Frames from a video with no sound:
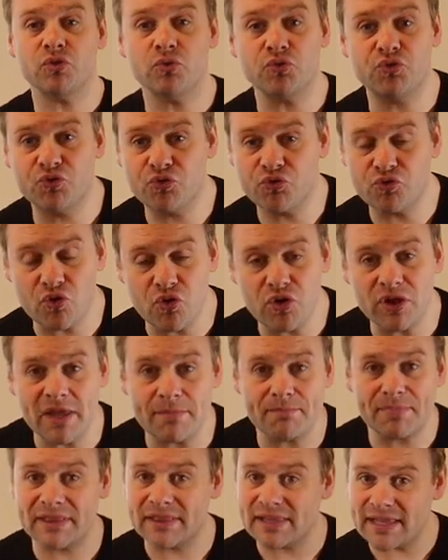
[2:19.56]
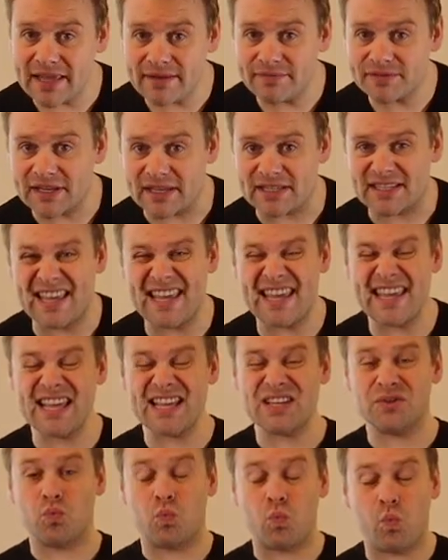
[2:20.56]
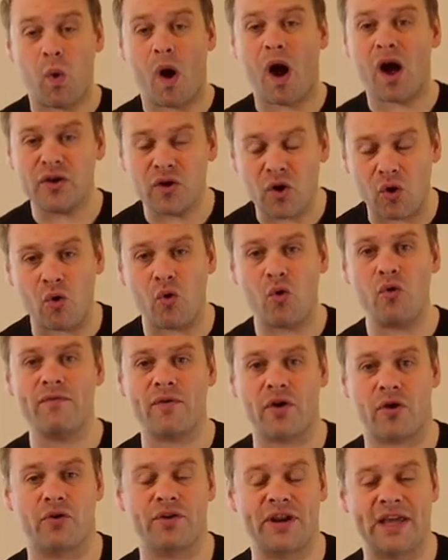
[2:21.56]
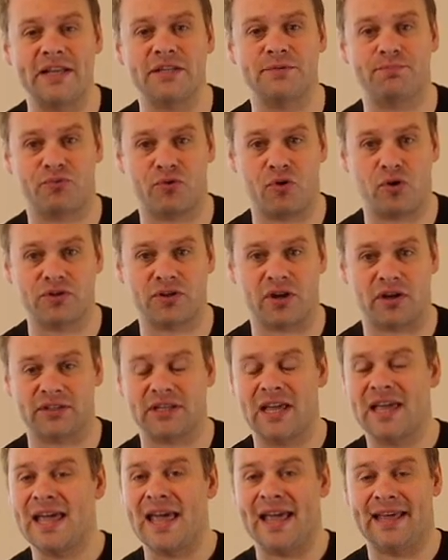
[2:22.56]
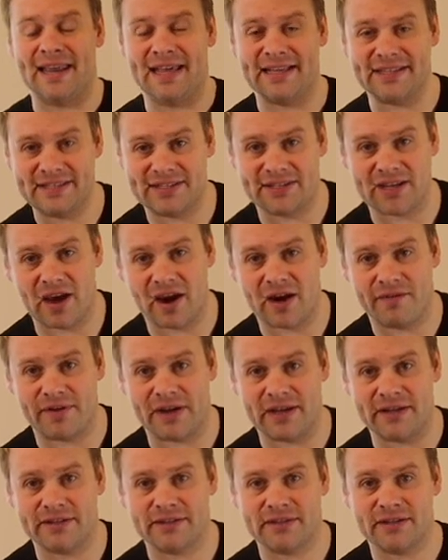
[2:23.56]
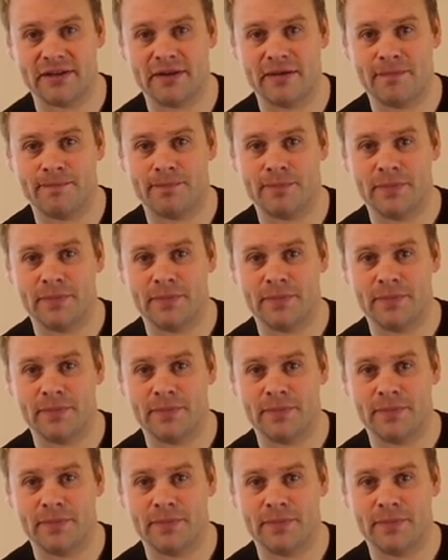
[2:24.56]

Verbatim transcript: Russell truly believes this. He is won over on his product and his service.